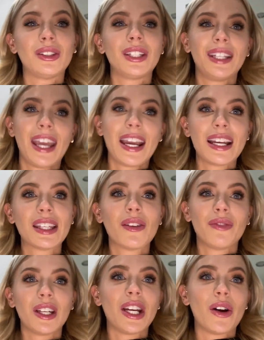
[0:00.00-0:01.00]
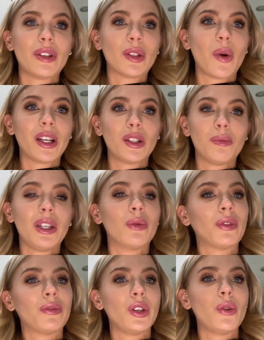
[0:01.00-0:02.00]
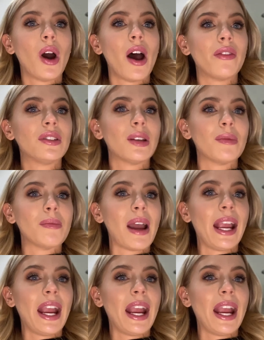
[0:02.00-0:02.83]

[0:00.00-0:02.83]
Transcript: Today's video is going to be review of some of my